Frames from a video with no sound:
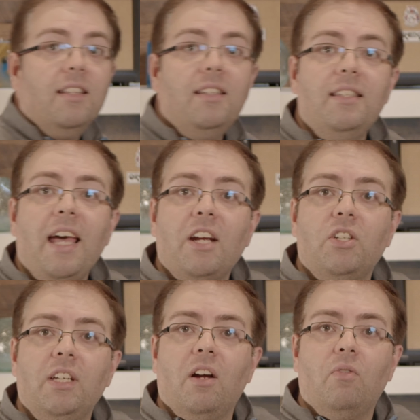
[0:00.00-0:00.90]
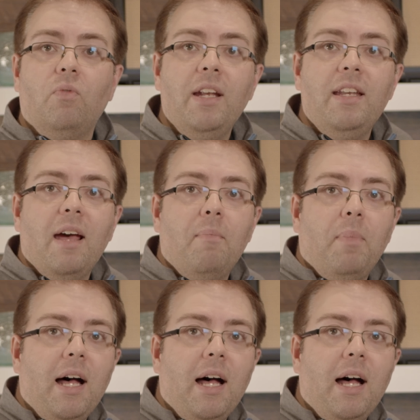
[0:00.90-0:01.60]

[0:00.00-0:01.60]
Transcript: This is actually a RedNet